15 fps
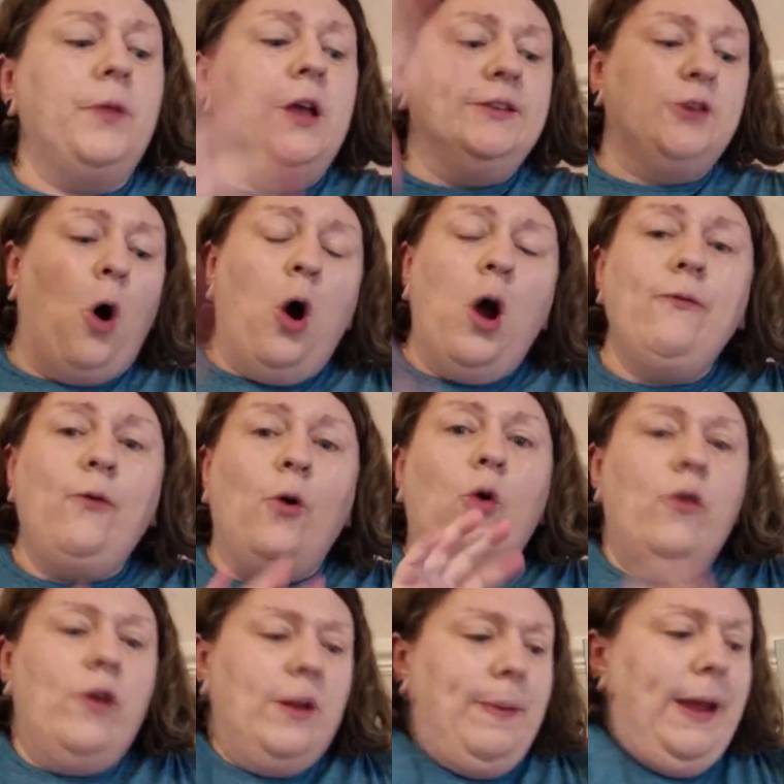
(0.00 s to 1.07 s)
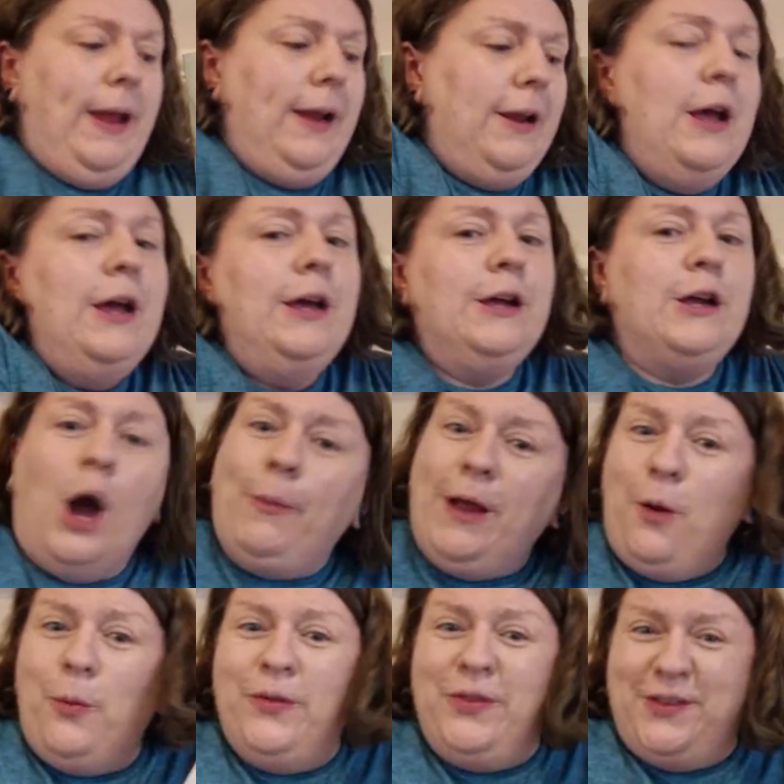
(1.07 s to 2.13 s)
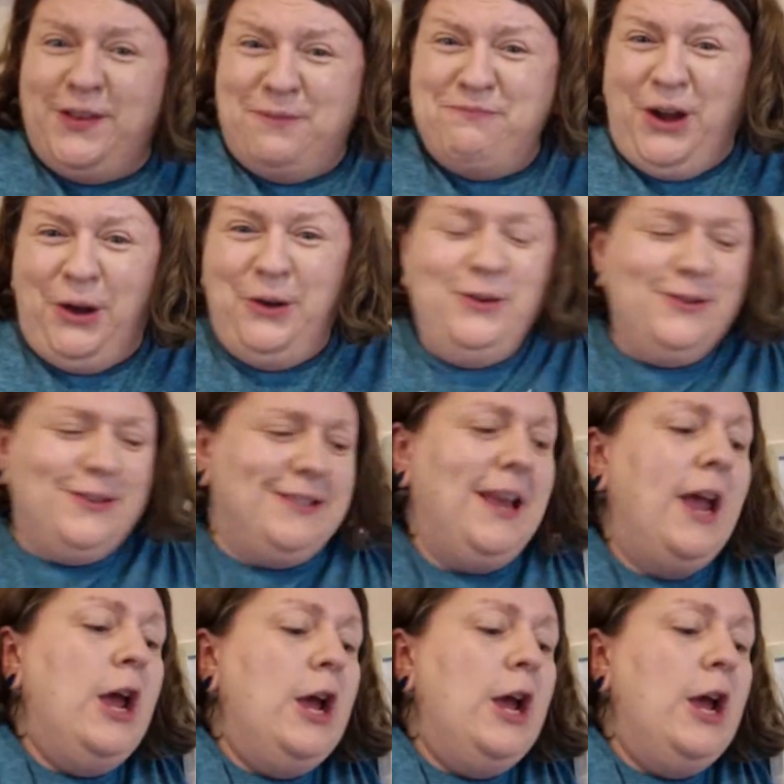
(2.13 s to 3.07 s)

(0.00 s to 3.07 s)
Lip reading: So I've already been coming up with some notes.